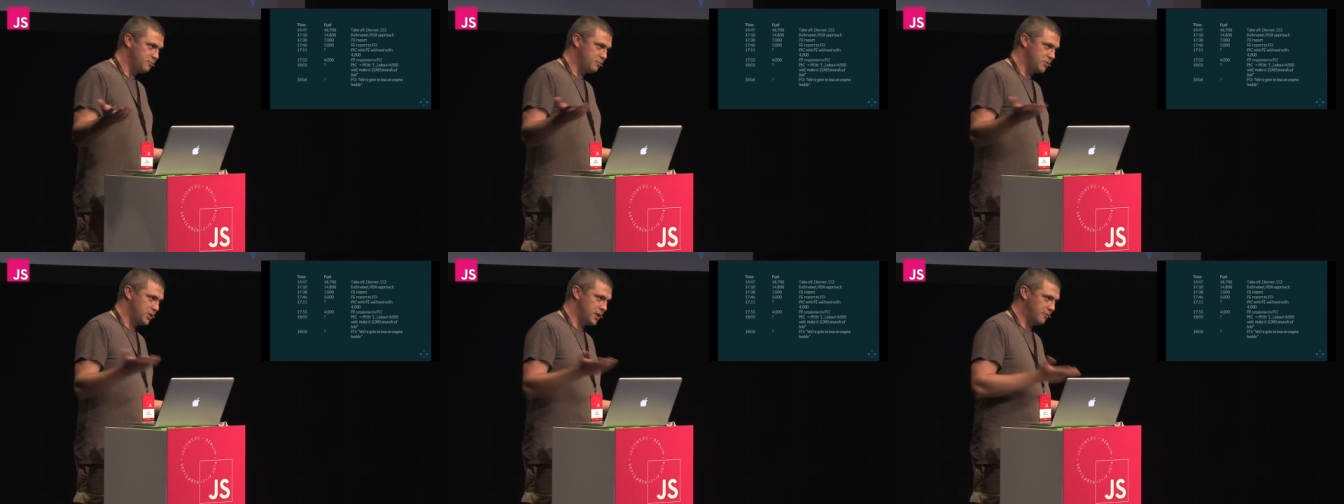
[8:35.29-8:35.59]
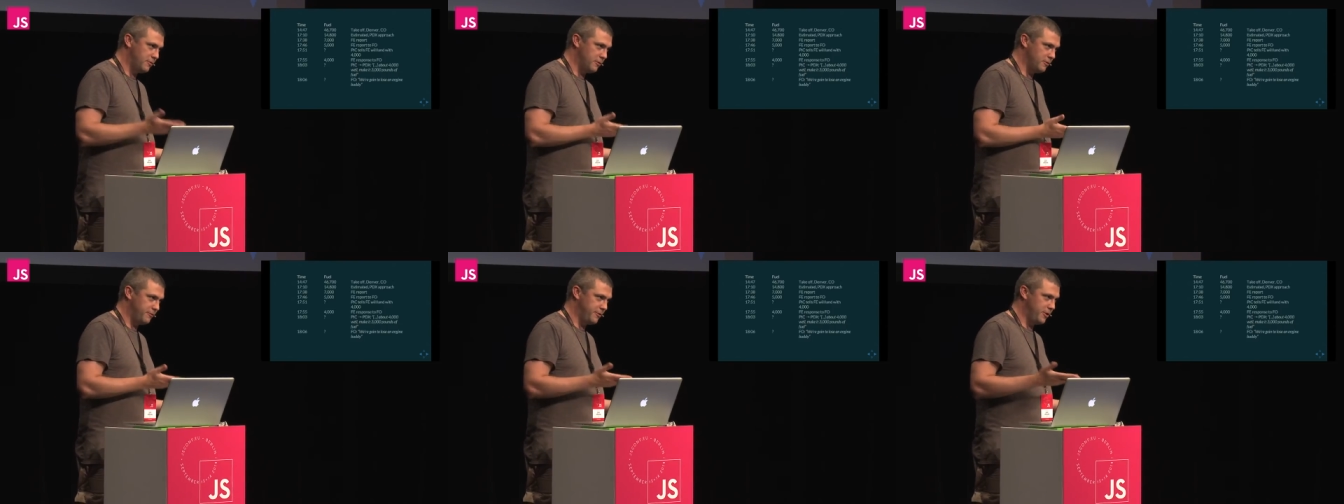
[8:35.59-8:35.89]

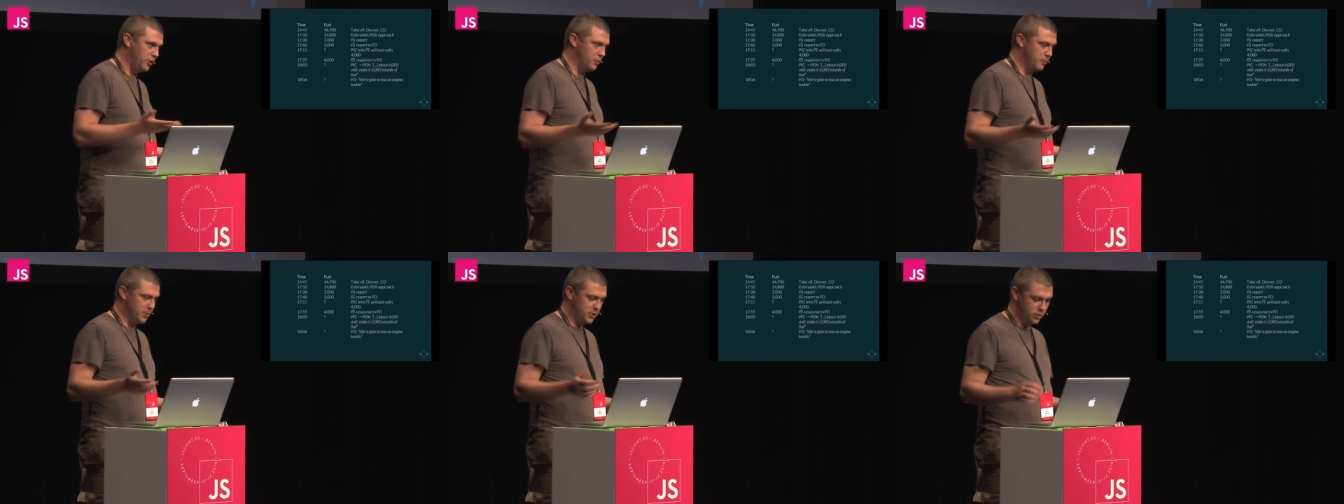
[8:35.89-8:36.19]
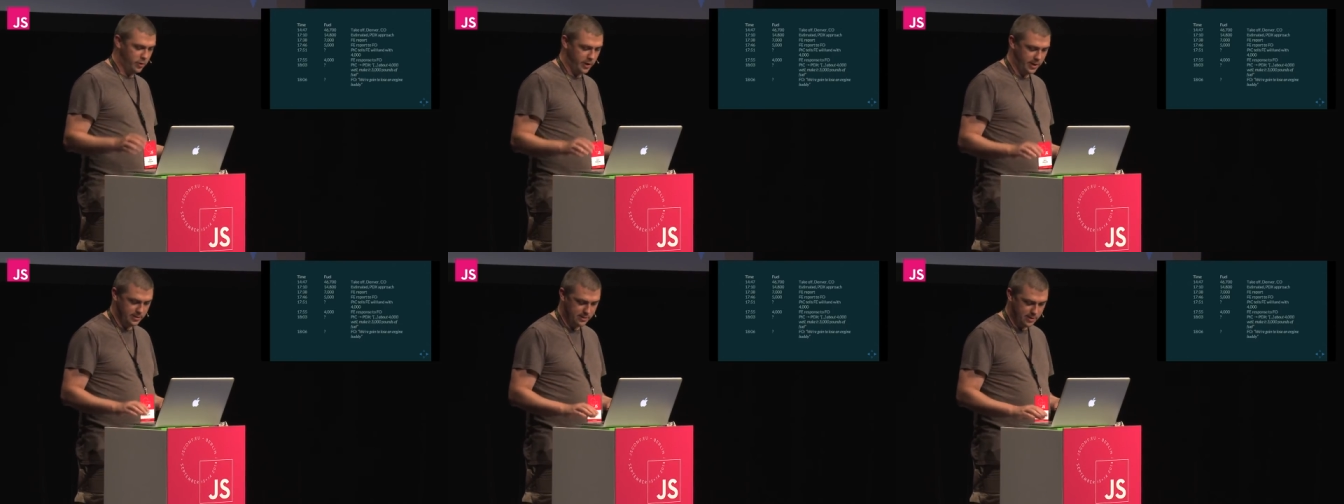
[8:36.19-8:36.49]
shuffle fuel
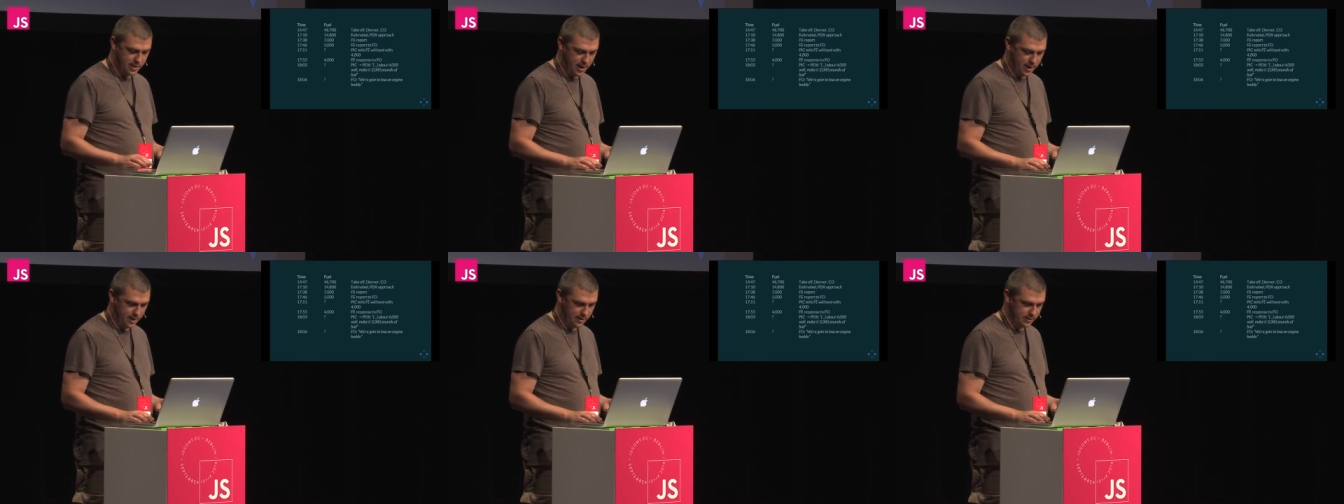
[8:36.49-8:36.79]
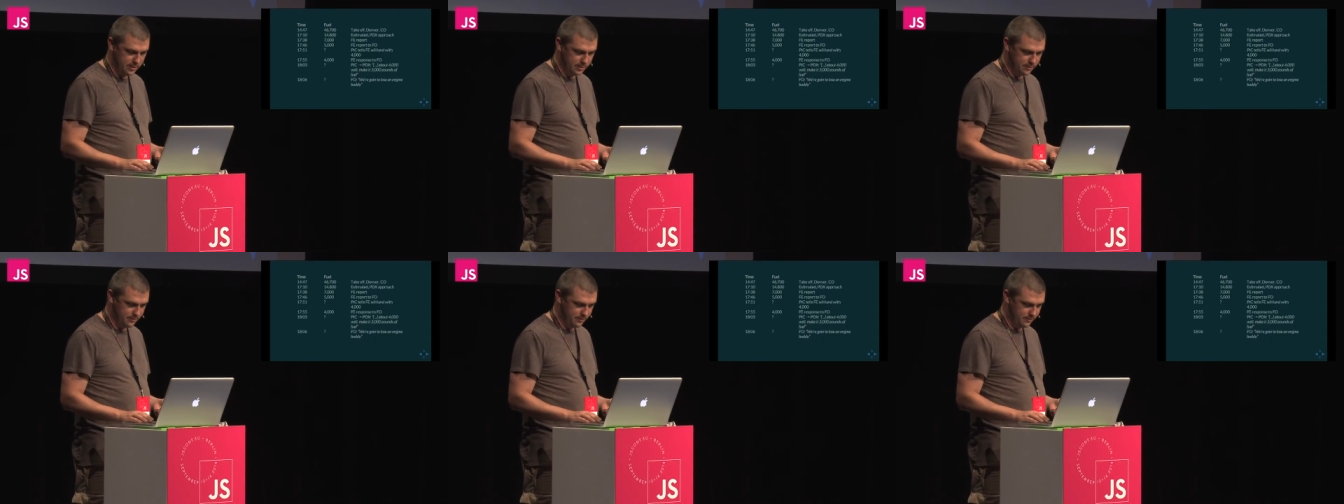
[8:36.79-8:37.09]
between
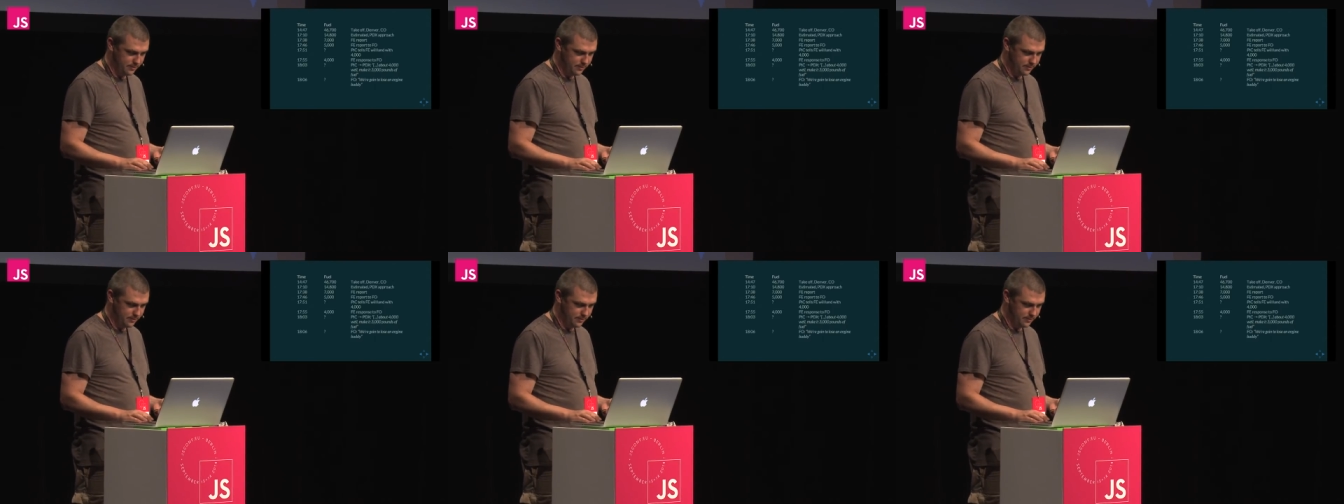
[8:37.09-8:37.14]
tanks.